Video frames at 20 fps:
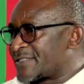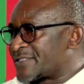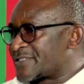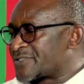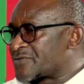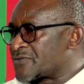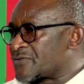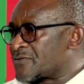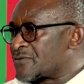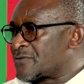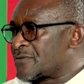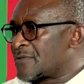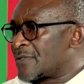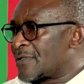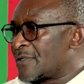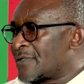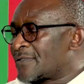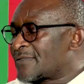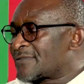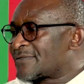to
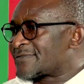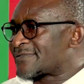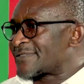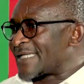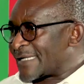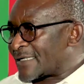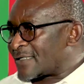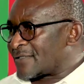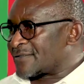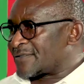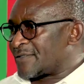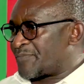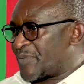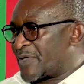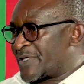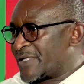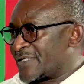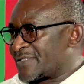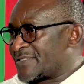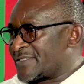settle the
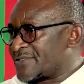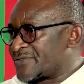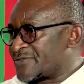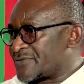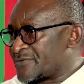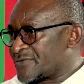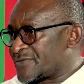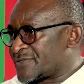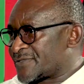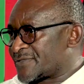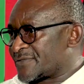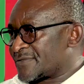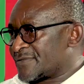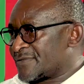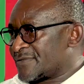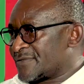picketing rules,